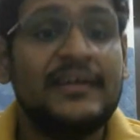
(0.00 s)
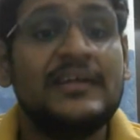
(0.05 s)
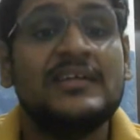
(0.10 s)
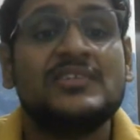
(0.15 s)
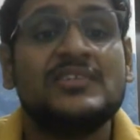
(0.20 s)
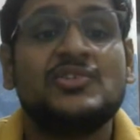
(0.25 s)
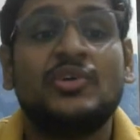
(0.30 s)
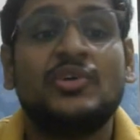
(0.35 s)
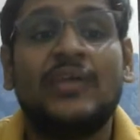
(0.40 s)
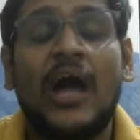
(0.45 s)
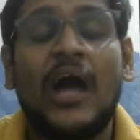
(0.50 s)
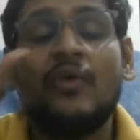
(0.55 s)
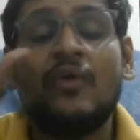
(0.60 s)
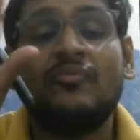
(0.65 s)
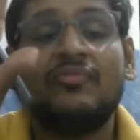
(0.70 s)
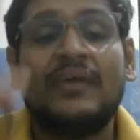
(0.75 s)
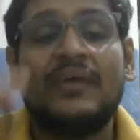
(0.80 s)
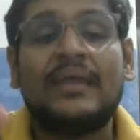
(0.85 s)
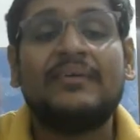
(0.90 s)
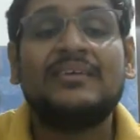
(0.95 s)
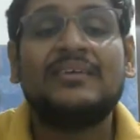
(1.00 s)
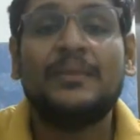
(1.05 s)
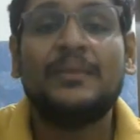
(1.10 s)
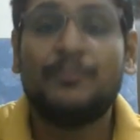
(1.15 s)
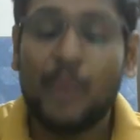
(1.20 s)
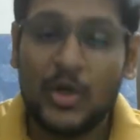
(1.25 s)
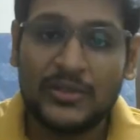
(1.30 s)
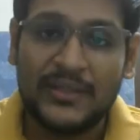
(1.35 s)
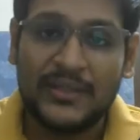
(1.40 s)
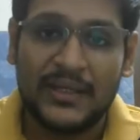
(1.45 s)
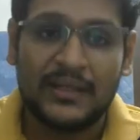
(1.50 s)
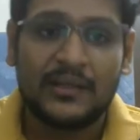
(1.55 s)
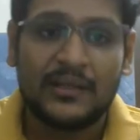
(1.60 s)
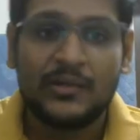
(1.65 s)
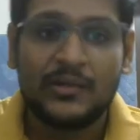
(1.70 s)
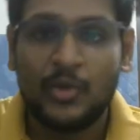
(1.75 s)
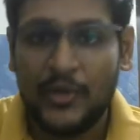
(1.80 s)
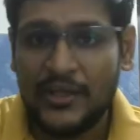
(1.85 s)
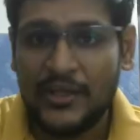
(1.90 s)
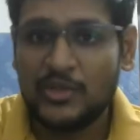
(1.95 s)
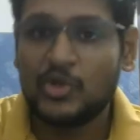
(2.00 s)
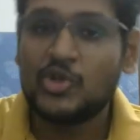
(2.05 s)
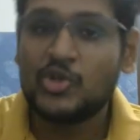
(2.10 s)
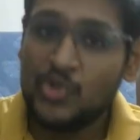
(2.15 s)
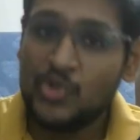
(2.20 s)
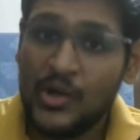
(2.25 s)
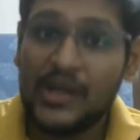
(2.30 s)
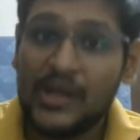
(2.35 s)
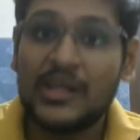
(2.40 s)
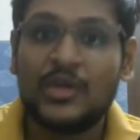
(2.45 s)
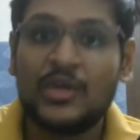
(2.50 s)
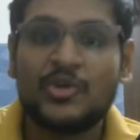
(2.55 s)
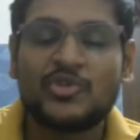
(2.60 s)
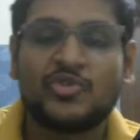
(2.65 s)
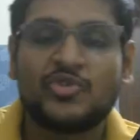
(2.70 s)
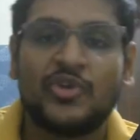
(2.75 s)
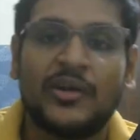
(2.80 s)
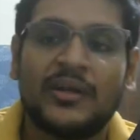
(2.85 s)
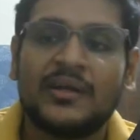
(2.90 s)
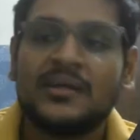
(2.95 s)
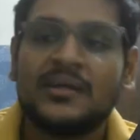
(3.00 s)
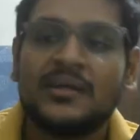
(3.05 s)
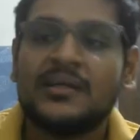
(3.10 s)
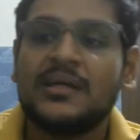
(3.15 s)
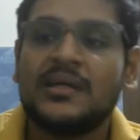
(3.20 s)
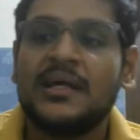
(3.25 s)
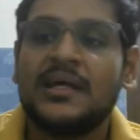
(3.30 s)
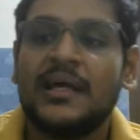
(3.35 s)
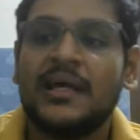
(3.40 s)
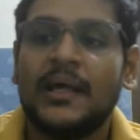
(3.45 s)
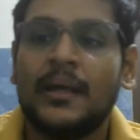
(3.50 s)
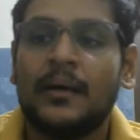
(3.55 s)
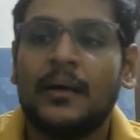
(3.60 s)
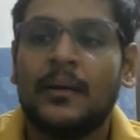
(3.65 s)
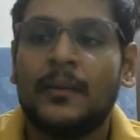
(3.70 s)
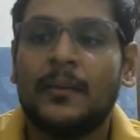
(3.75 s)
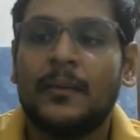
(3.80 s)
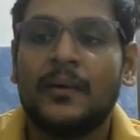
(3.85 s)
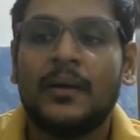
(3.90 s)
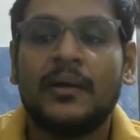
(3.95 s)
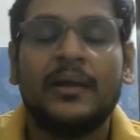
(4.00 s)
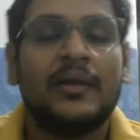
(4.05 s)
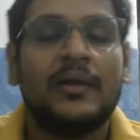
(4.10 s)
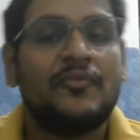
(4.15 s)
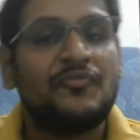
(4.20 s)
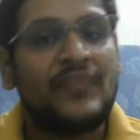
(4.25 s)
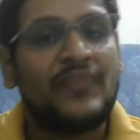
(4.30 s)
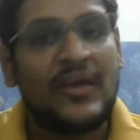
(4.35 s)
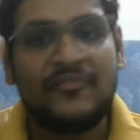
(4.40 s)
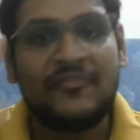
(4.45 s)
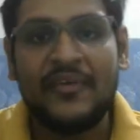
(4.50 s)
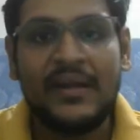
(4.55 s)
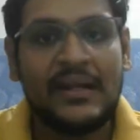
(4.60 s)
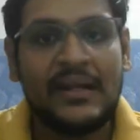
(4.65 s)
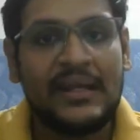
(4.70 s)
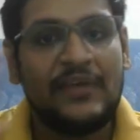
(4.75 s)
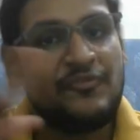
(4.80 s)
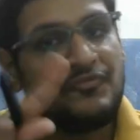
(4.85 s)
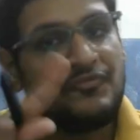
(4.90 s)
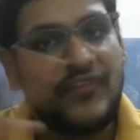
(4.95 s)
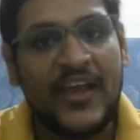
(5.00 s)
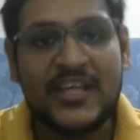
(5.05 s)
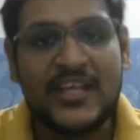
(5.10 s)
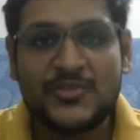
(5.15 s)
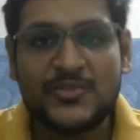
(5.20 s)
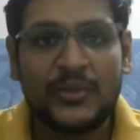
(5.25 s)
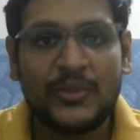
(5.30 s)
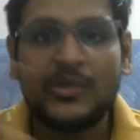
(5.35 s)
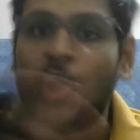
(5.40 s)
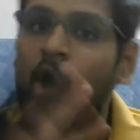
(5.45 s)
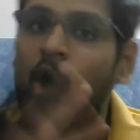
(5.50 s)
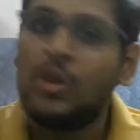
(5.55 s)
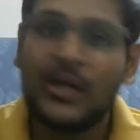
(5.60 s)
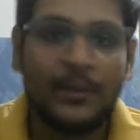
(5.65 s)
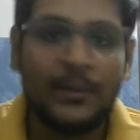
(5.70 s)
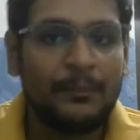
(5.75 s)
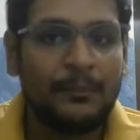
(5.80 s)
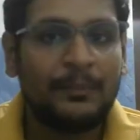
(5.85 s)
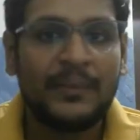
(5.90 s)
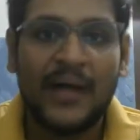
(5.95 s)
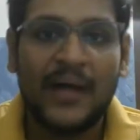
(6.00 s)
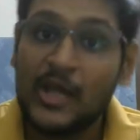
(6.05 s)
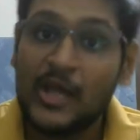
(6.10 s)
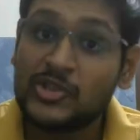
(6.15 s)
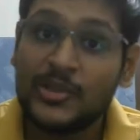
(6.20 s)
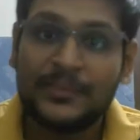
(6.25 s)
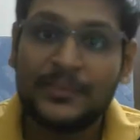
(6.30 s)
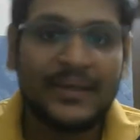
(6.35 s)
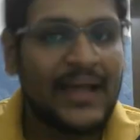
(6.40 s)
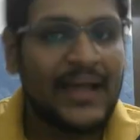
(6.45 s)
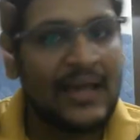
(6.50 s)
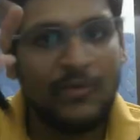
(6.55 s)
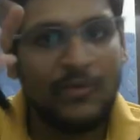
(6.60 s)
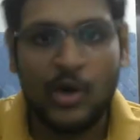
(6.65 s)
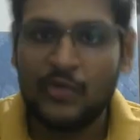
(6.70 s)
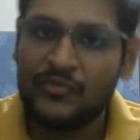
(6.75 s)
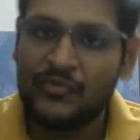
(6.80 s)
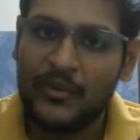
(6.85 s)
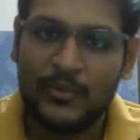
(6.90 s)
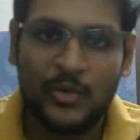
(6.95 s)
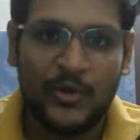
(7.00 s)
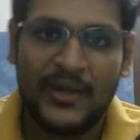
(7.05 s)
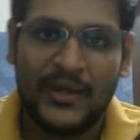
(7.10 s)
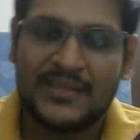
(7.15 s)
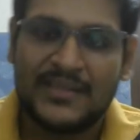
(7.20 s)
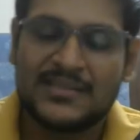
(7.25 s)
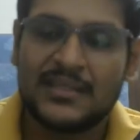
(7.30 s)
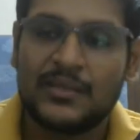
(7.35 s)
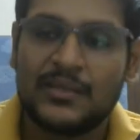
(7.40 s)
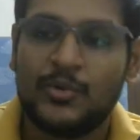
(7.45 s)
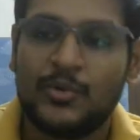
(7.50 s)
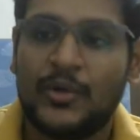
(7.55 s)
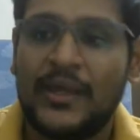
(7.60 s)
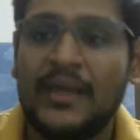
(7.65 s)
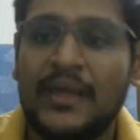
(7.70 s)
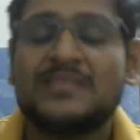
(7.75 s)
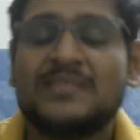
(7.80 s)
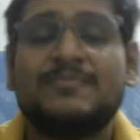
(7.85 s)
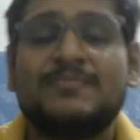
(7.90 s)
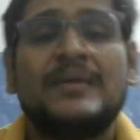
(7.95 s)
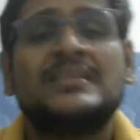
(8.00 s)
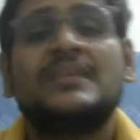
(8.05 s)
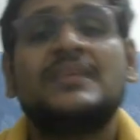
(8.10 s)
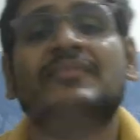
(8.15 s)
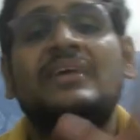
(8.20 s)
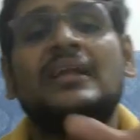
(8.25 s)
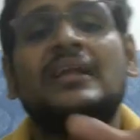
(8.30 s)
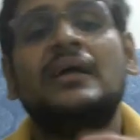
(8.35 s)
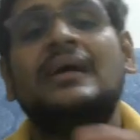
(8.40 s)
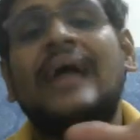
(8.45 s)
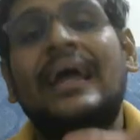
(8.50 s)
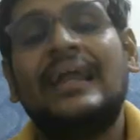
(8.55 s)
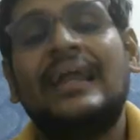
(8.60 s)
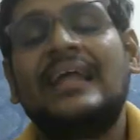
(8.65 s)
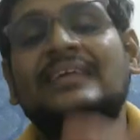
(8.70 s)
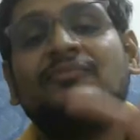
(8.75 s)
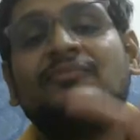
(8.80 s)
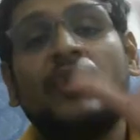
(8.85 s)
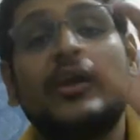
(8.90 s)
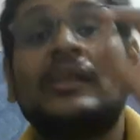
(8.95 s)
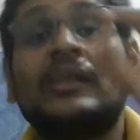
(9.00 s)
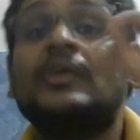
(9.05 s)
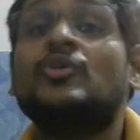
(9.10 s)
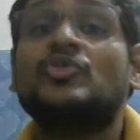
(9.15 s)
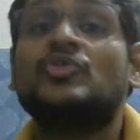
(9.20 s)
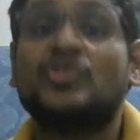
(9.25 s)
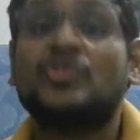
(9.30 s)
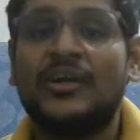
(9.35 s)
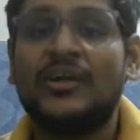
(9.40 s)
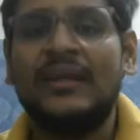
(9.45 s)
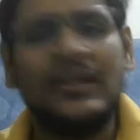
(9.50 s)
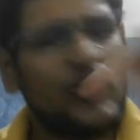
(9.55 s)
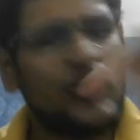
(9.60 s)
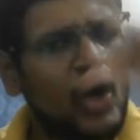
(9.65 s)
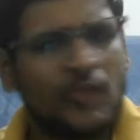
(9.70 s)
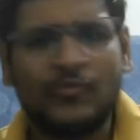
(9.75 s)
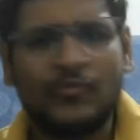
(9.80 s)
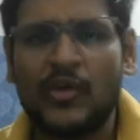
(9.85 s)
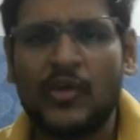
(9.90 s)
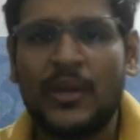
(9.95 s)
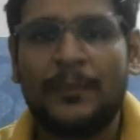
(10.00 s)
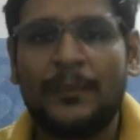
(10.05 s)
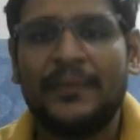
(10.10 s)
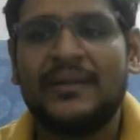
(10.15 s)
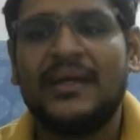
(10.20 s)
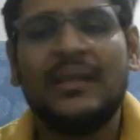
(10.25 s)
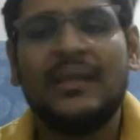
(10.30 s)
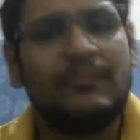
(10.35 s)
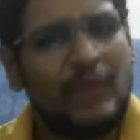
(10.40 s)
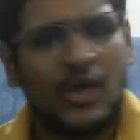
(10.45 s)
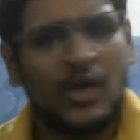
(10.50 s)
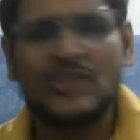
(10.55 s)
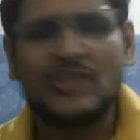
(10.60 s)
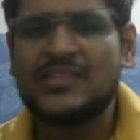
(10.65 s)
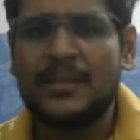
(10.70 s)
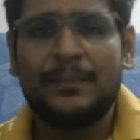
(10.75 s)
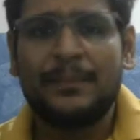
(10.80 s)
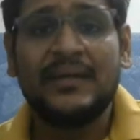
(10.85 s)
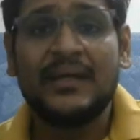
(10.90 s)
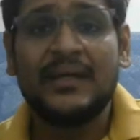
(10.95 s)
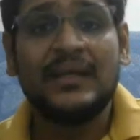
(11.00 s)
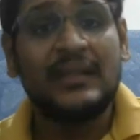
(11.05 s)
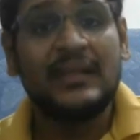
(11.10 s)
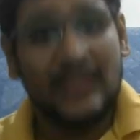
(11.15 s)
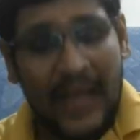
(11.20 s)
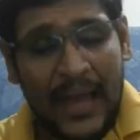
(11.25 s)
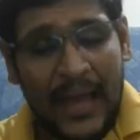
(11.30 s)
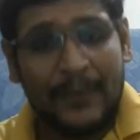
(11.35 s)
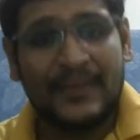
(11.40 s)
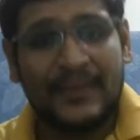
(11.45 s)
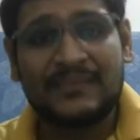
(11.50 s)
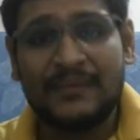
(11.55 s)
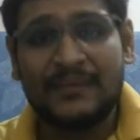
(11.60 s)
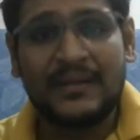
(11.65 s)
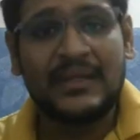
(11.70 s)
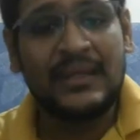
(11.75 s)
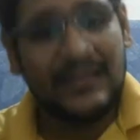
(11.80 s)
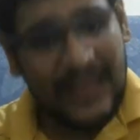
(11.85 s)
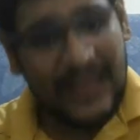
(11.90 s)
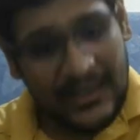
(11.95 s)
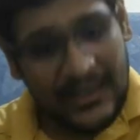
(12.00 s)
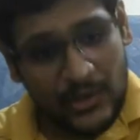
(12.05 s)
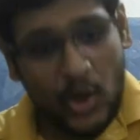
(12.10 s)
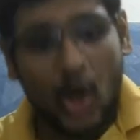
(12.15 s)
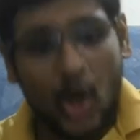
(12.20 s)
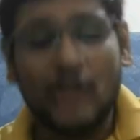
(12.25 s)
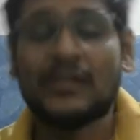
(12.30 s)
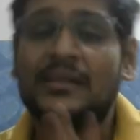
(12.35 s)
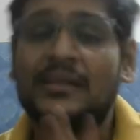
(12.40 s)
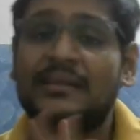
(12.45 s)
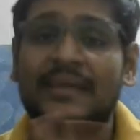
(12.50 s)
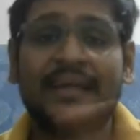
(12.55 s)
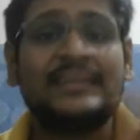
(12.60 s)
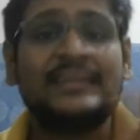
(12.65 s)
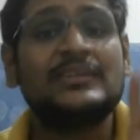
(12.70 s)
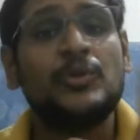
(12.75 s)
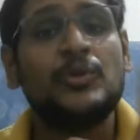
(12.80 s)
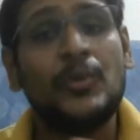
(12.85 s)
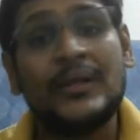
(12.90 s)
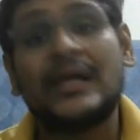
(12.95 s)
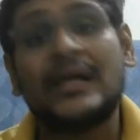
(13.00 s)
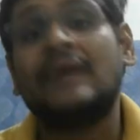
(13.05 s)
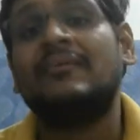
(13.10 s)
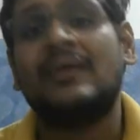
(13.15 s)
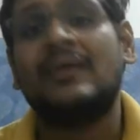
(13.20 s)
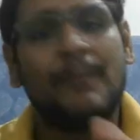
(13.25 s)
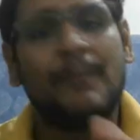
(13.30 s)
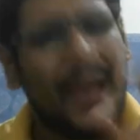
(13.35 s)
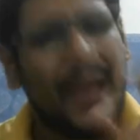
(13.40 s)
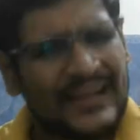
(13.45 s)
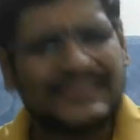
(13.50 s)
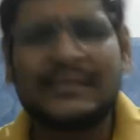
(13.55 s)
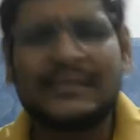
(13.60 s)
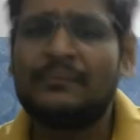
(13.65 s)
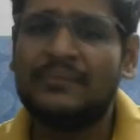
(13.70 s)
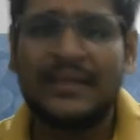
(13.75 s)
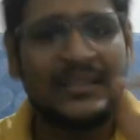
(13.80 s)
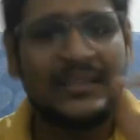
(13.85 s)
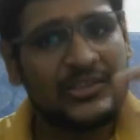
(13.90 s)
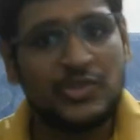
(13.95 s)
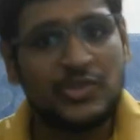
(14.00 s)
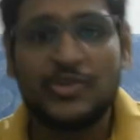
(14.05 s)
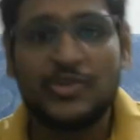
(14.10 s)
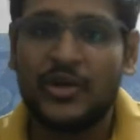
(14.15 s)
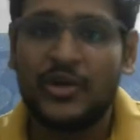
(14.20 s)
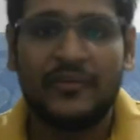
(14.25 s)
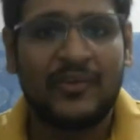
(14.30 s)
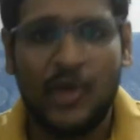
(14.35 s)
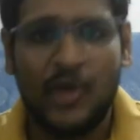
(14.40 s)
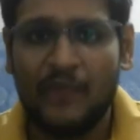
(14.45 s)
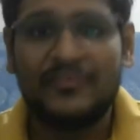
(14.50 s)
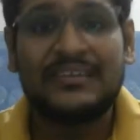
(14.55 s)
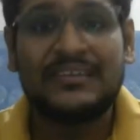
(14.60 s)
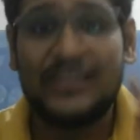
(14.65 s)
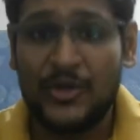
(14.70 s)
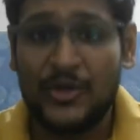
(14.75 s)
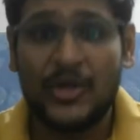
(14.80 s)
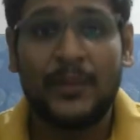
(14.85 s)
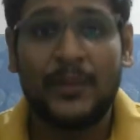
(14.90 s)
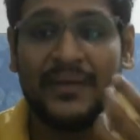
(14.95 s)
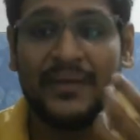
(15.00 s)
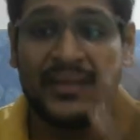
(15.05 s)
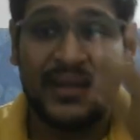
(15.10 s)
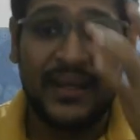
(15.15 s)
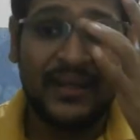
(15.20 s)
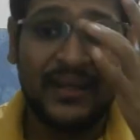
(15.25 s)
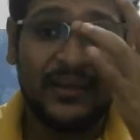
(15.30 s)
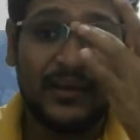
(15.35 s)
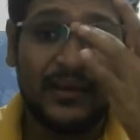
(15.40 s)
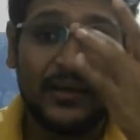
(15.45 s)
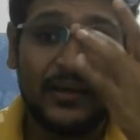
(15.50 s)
So now very one important thing, okay, those who are new student, definitely phase one all subject I want from you guys. Okay, specifically a guidelines for new student, not for repeater, because repeater I'm expecting that all the things you will cover, maximum things you need to cover. Obviously you're a repeater, right?